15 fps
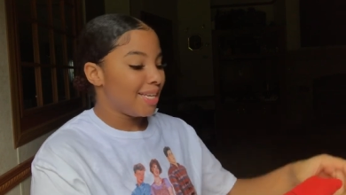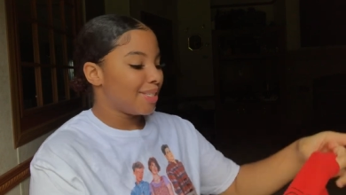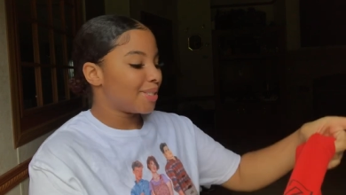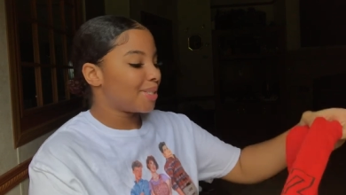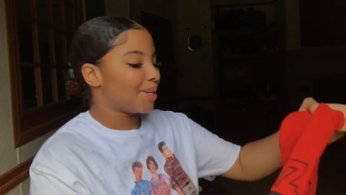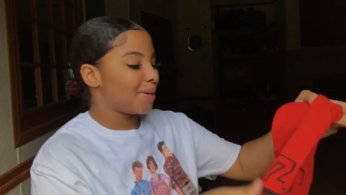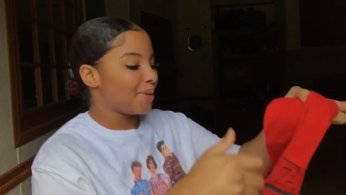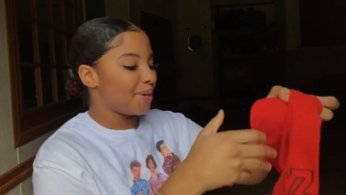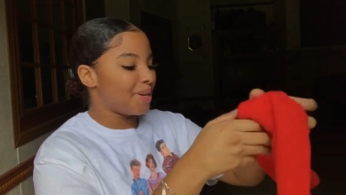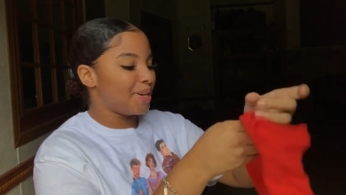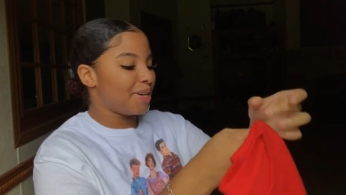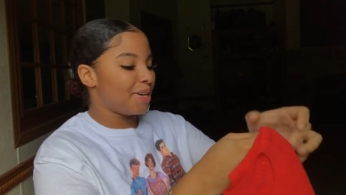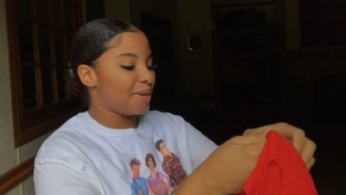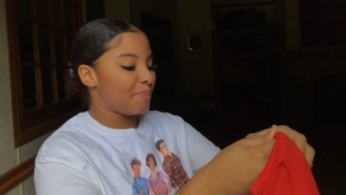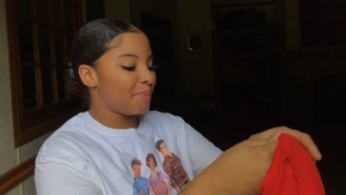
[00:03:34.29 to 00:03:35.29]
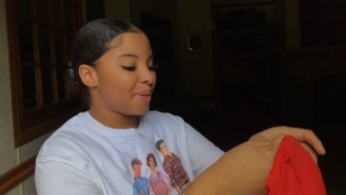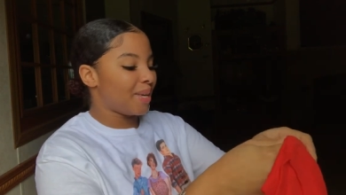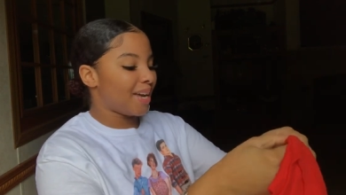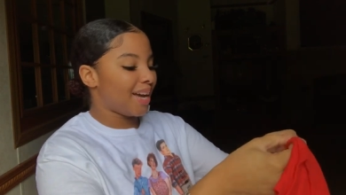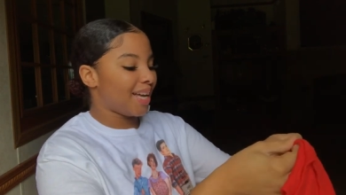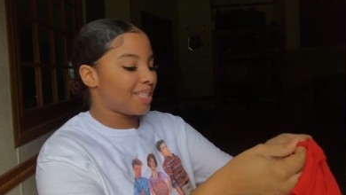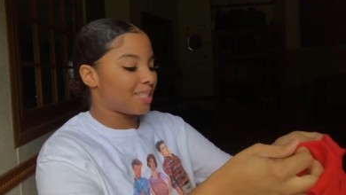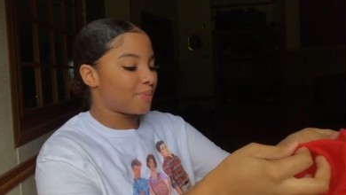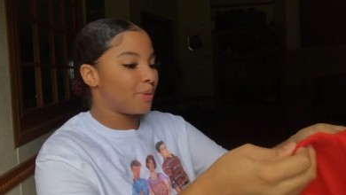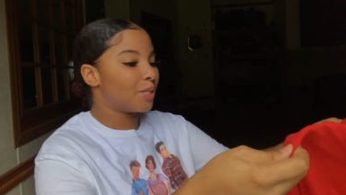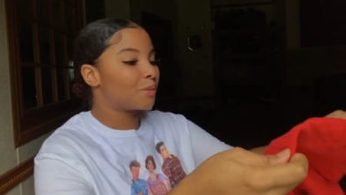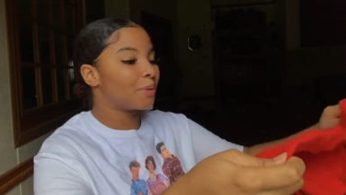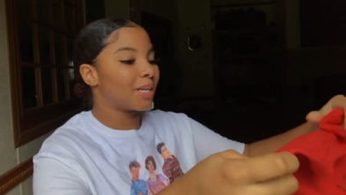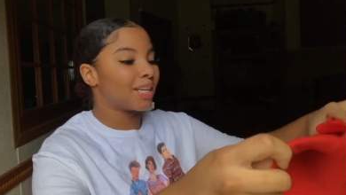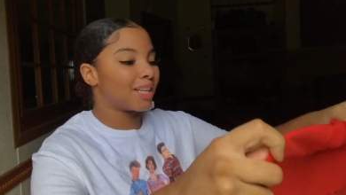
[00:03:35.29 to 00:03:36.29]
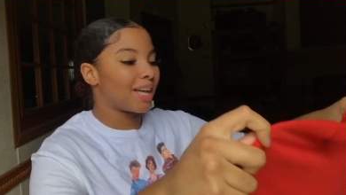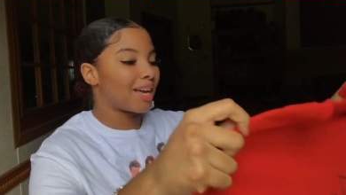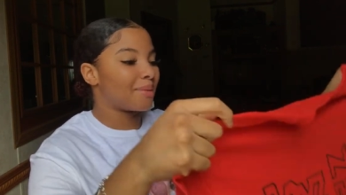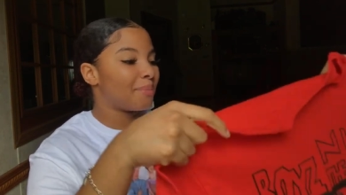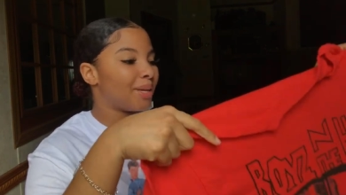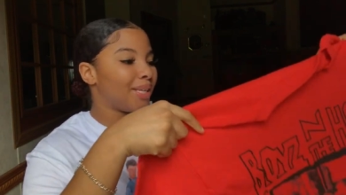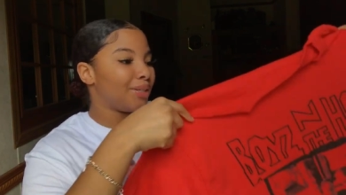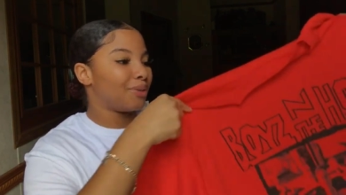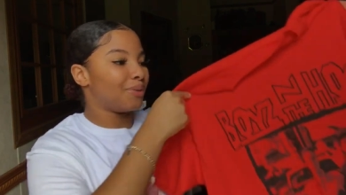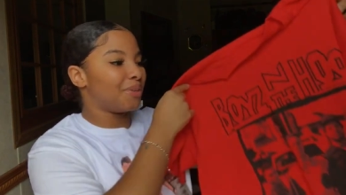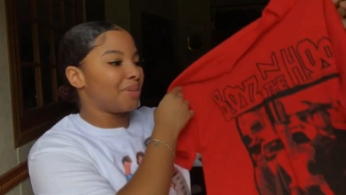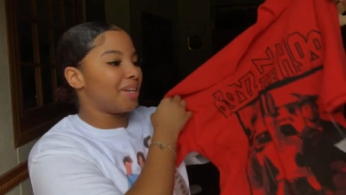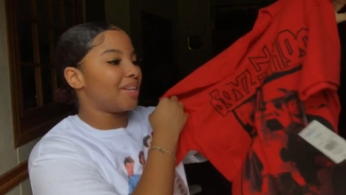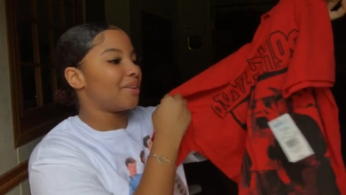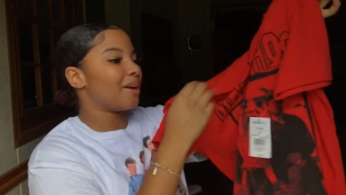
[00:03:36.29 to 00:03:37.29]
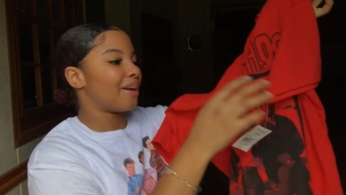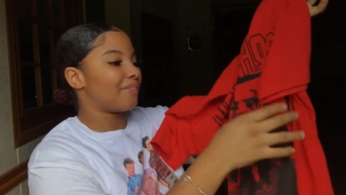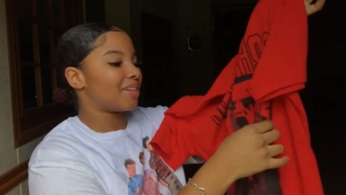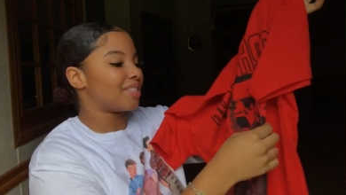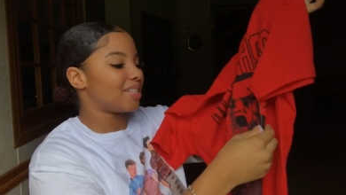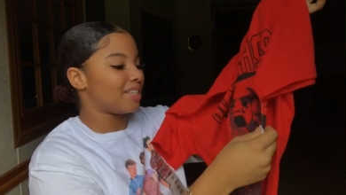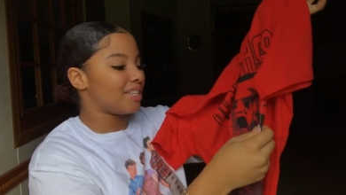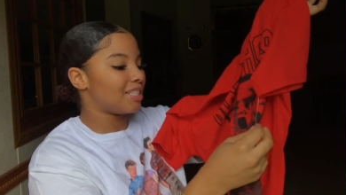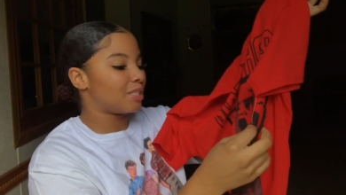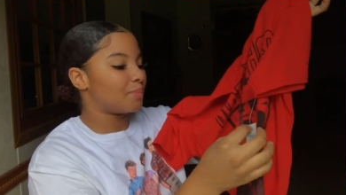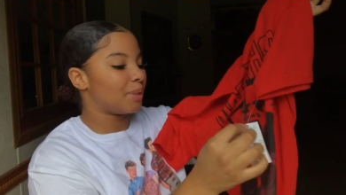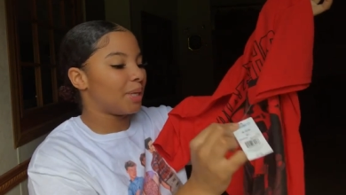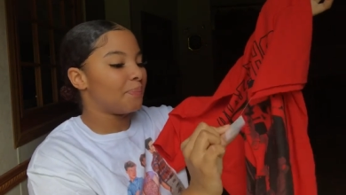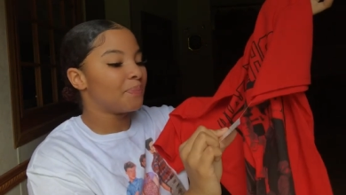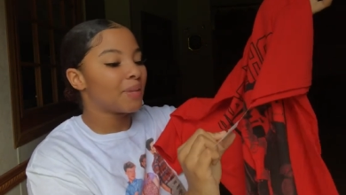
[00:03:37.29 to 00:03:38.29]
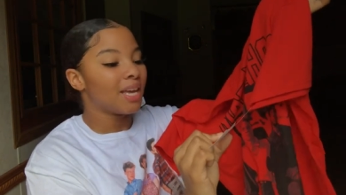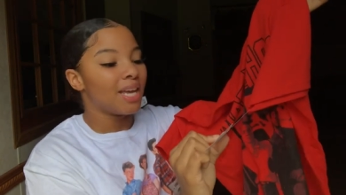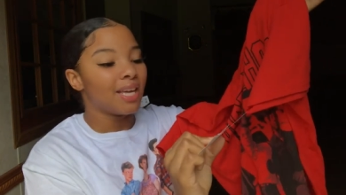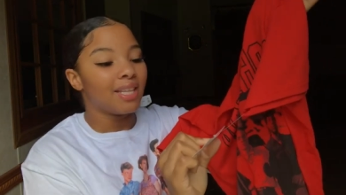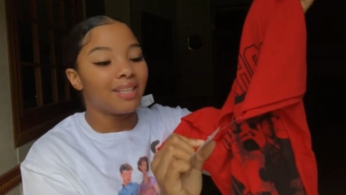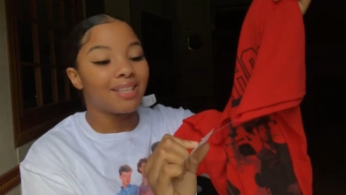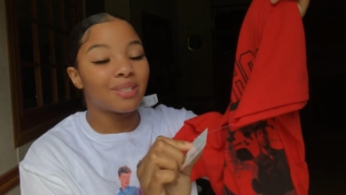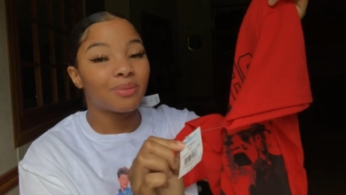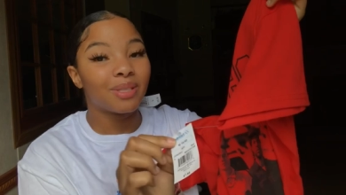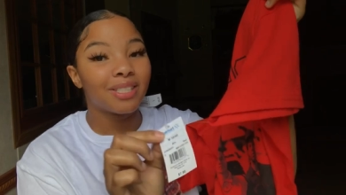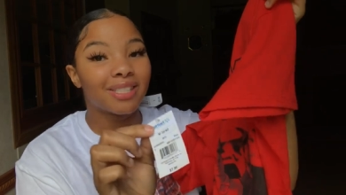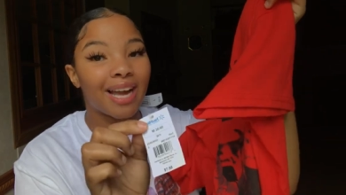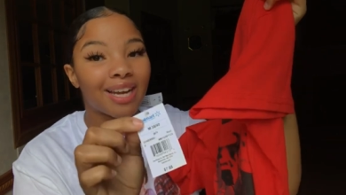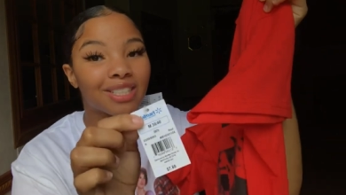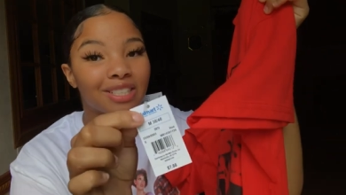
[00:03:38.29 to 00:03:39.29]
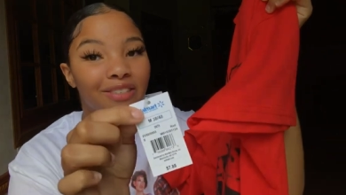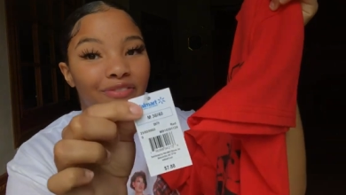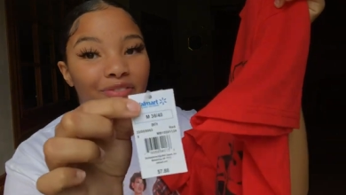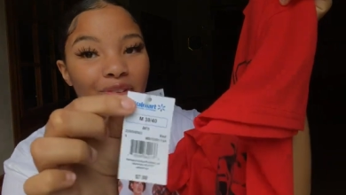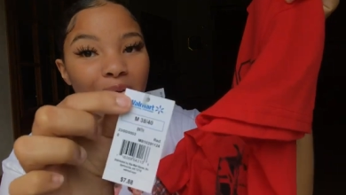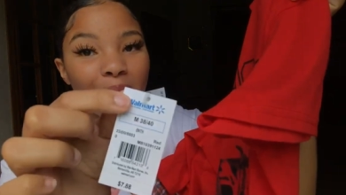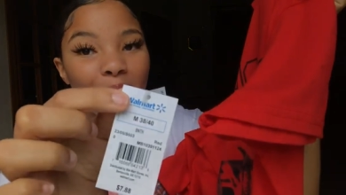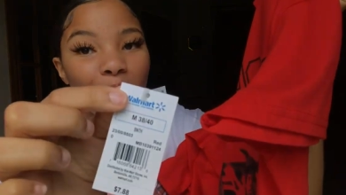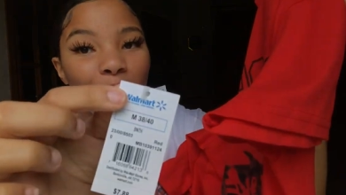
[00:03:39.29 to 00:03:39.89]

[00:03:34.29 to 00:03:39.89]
so um yeah I just been spending a lot of money on graphic tees but this one is actually from